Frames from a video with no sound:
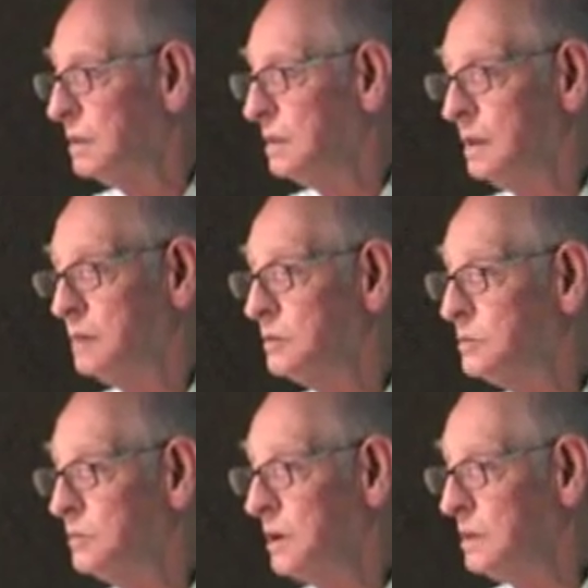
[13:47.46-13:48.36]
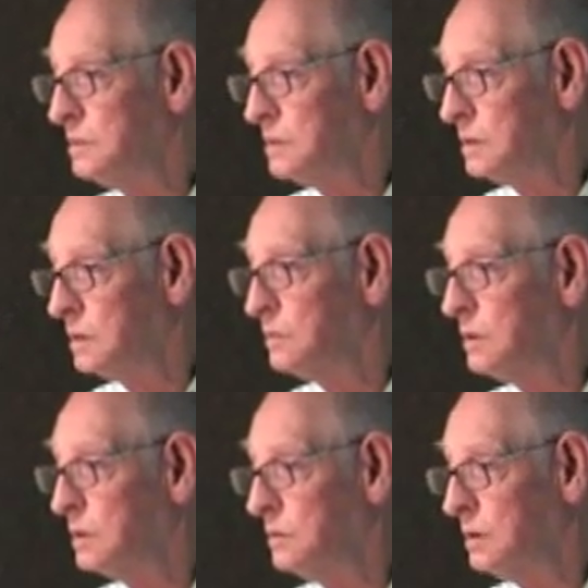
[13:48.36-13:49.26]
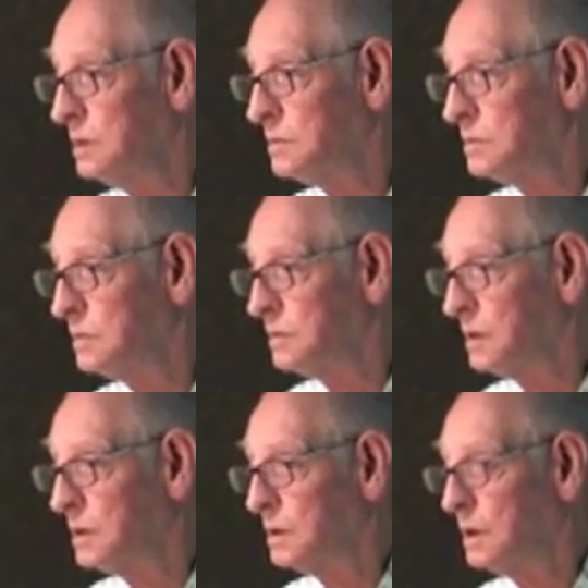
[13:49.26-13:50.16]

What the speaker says: It was amazing. It really was to me.